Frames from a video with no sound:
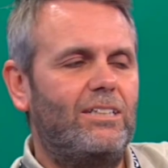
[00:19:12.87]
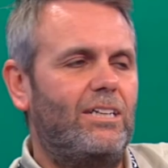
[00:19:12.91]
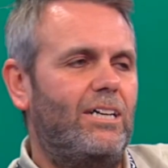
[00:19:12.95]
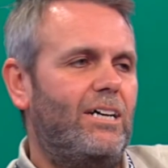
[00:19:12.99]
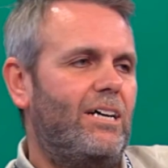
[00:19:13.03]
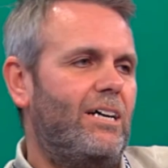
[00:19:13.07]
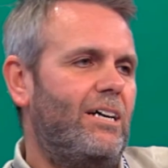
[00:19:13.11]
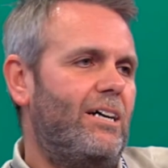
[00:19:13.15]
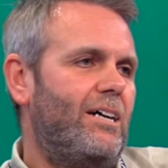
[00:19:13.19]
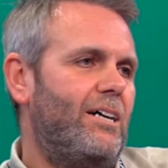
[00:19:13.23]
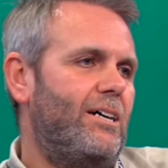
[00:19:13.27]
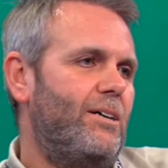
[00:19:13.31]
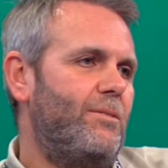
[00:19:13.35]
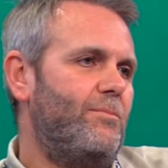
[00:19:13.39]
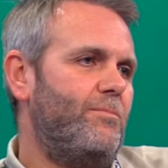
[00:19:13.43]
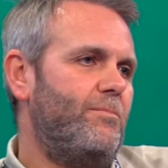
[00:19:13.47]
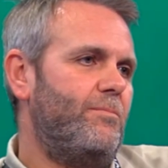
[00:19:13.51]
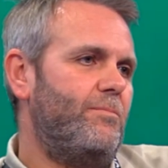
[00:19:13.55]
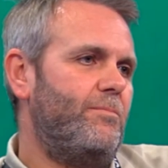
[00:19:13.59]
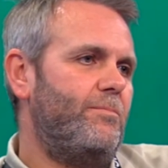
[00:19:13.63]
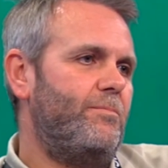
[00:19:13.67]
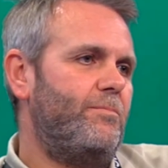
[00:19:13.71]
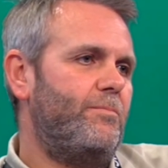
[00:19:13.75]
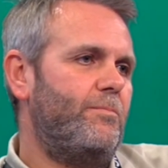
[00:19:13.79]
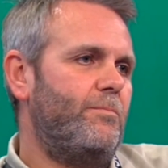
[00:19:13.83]

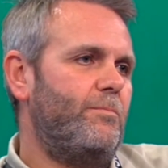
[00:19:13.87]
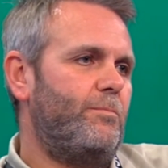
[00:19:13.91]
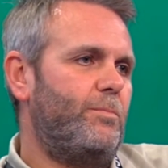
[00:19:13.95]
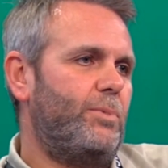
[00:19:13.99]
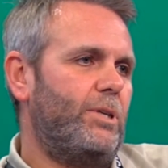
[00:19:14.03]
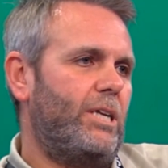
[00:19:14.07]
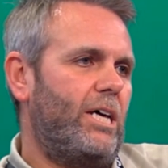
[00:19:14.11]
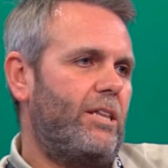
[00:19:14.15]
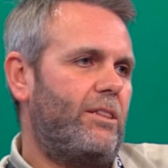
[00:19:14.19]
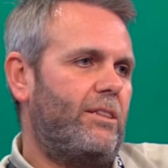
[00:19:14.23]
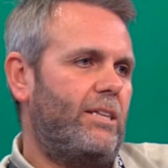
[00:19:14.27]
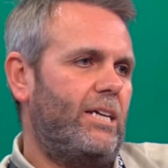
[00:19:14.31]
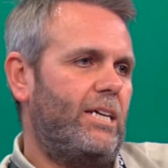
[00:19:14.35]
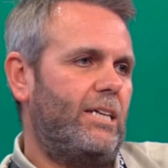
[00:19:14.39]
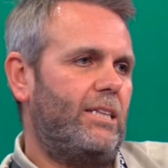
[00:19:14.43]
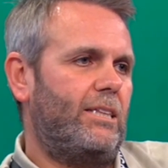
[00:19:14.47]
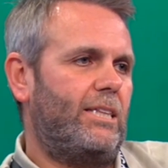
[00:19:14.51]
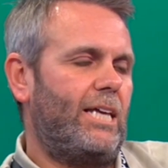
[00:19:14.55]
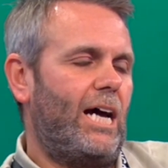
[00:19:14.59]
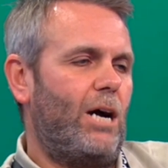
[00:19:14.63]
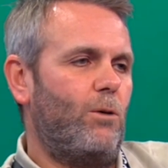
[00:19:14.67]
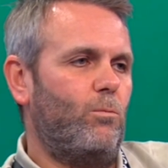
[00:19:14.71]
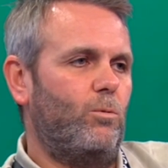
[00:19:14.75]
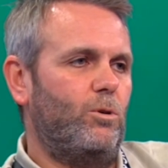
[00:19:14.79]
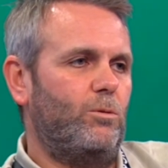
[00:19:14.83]
But I think
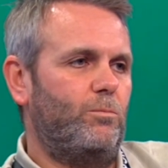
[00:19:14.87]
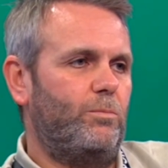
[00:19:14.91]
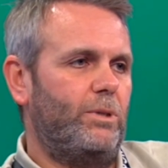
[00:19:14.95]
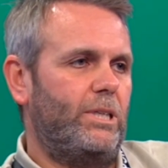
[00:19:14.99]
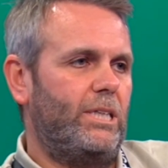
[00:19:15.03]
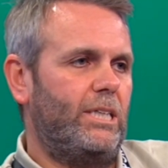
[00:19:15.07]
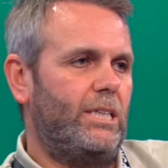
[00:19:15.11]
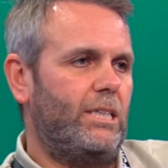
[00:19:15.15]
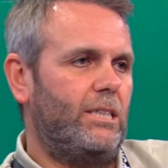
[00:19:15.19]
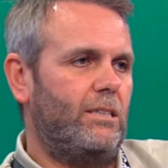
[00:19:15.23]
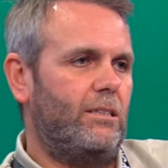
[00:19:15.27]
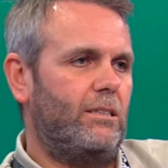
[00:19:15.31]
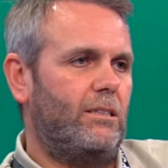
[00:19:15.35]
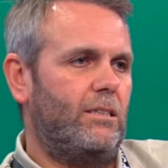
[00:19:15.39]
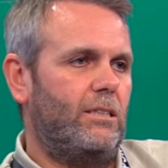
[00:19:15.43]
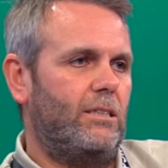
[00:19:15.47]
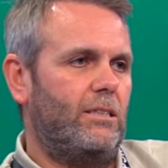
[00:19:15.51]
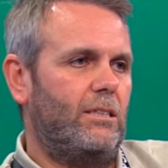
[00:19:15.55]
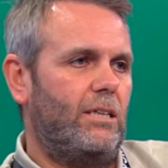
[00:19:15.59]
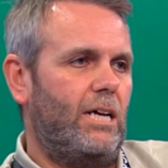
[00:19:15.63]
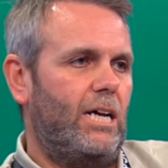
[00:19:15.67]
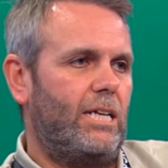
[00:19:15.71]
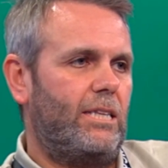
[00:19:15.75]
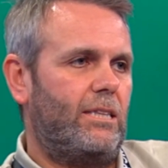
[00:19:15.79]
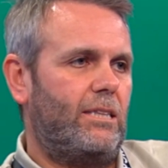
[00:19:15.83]
that
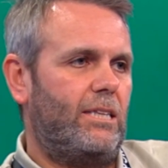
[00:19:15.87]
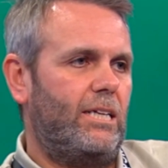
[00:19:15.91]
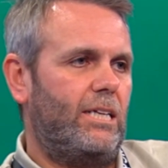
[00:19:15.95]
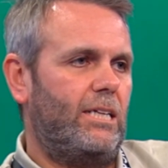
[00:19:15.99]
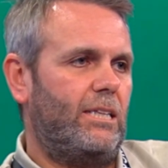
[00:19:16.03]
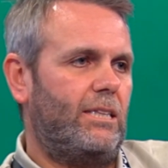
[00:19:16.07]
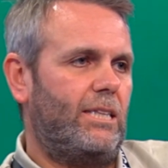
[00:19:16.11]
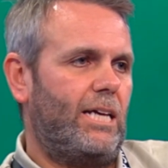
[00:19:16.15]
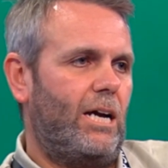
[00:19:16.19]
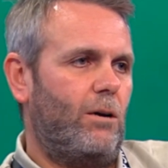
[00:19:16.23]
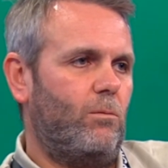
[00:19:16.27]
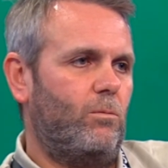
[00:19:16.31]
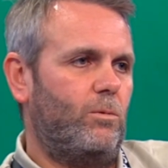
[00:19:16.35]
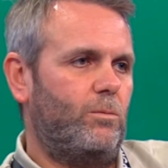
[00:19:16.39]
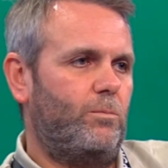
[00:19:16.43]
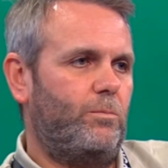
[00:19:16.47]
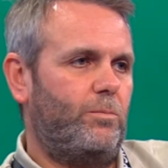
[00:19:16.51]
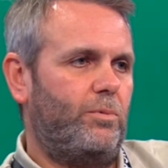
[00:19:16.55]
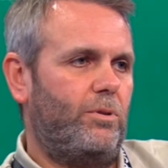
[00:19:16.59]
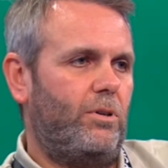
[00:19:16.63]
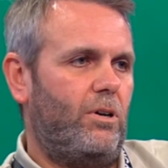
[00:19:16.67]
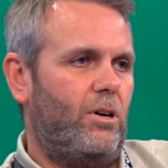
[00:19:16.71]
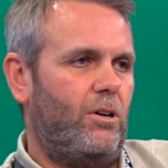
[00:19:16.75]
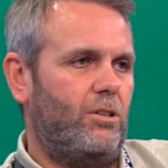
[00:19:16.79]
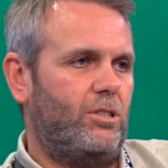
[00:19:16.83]
would
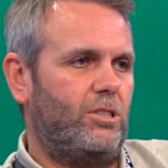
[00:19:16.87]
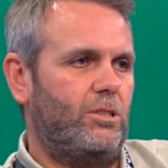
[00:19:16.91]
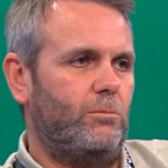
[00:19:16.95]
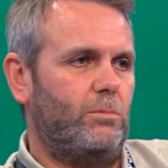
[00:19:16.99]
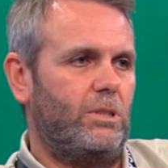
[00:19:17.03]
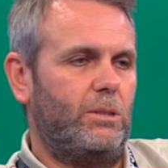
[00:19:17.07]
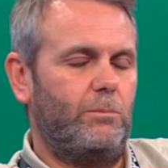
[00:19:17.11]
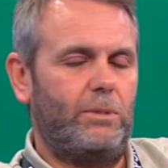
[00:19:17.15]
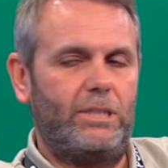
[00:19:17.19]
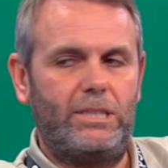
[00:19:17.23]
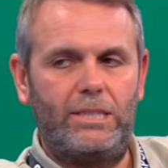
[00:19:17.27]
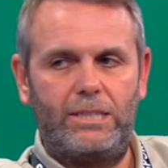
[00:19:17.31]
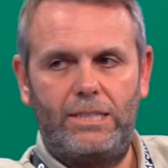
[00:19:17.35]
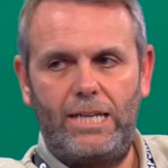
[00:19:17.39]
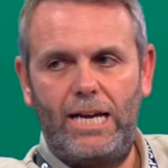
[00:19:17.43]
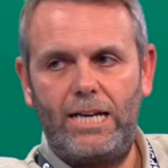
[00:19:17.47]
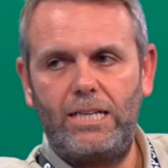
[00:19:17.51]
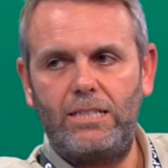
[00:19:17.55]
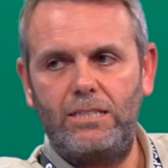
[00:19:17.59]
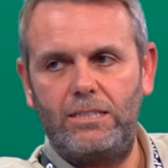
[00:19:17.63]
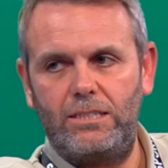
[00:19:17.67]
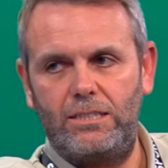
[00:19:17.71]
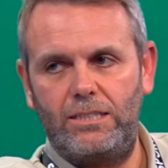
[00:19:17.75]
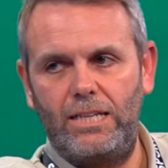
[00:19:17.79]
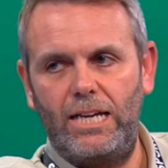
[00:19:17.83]
possibly be the
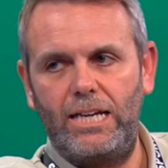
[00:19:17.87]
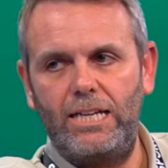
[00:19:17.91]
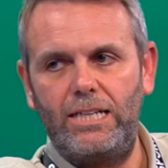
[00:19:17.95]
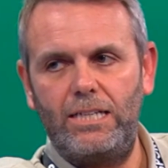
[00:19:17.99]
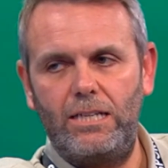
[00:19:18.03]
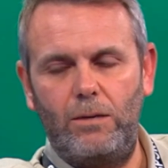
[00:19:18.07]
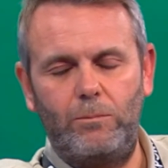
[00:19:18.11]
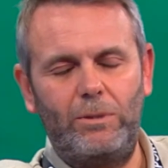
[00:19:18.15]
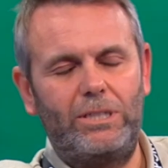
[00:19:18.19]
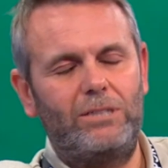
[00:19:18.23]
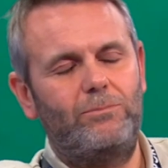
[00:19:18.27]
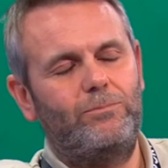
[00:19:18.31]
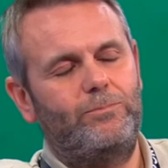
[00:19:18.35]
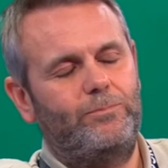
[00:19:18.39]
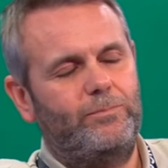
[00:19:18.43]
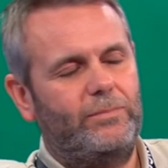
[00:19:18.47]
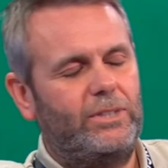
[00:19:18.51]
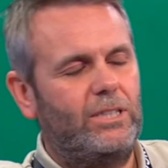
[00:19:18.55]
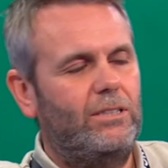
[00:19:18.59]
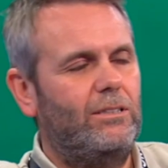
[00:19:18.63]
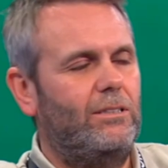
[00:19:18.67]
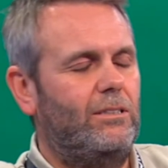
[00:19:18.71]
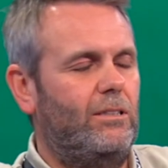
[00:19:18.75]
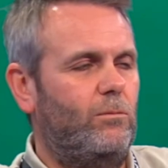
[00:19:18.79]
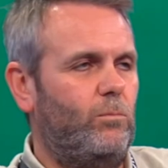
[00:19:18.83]
next stage. I mean,
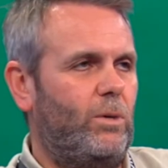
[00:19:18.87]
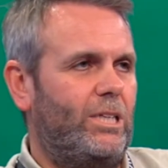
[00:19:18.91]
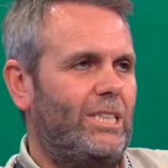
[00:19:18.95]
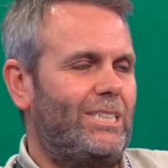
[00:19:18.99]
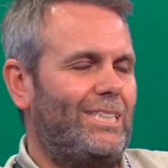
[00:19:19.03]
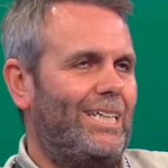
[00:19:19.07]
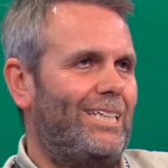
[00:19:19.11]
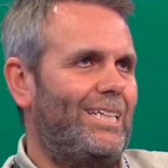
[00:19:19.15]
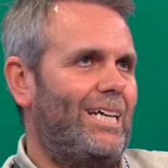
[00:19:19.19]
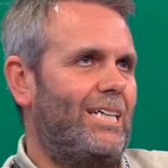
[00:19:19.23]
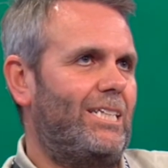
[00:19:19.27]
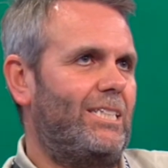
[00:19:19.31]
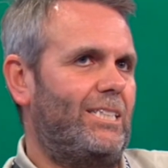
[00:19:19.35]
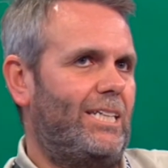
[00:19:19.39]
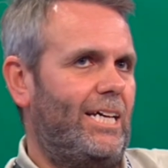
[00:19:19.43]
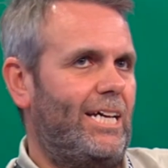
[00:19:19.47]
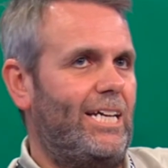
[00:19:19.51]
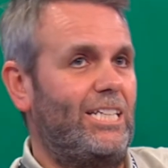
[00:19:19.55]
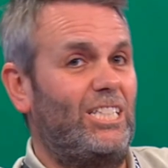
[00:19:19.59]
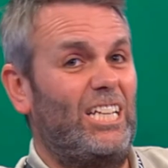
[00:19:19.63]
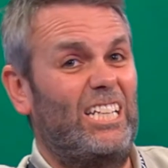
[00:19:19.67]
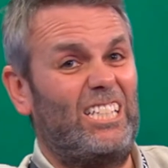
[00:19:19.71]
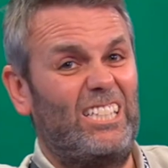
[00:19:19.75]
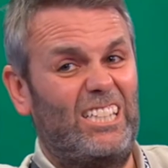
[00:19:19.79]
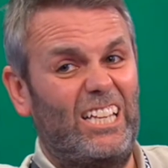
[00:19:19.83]
when I say next
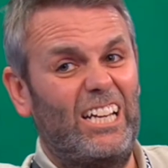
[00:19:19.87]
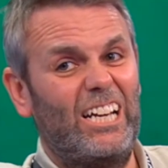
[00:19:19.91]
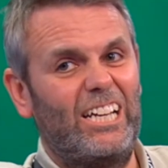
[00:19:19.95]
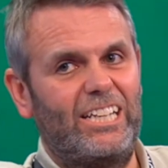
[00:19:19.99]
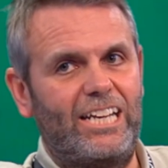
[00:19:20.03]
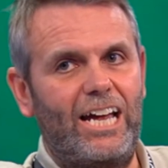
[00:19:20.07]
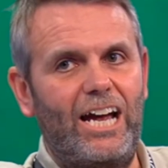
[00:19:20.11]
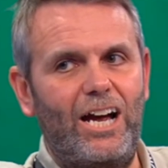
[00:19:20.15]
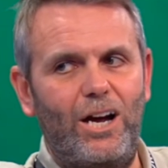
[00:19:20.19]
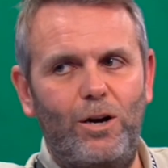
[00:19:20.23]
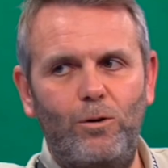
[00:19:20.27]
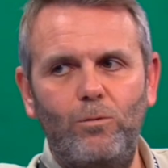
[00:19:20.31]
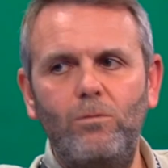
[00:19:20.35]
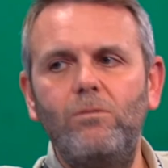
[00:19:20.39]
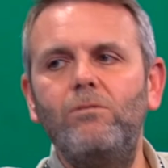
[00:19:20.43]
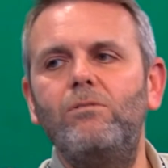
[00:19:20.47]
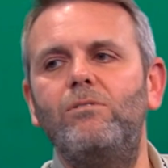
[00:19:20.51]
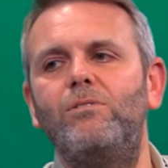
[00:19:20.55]
stage, it's there now.